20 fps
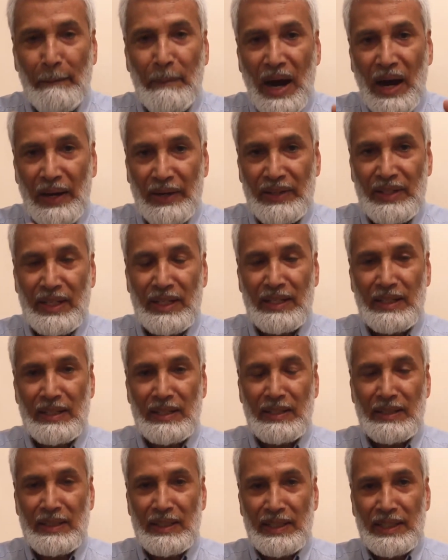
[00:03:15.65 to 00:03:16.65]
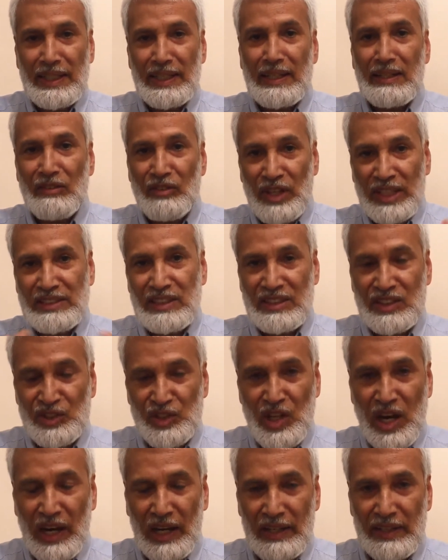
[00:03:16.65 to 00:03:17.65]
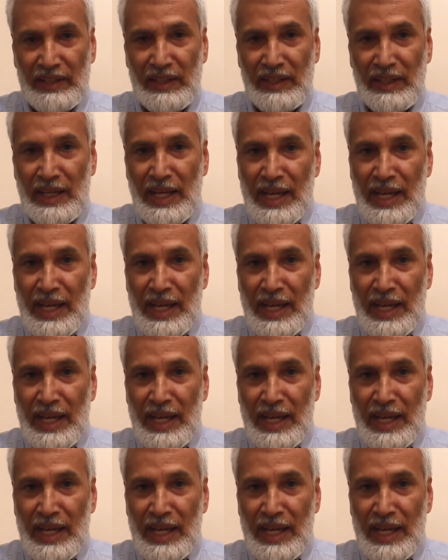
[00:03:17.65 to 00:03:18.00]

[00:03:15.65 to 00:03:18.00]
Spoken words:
part in raising the child.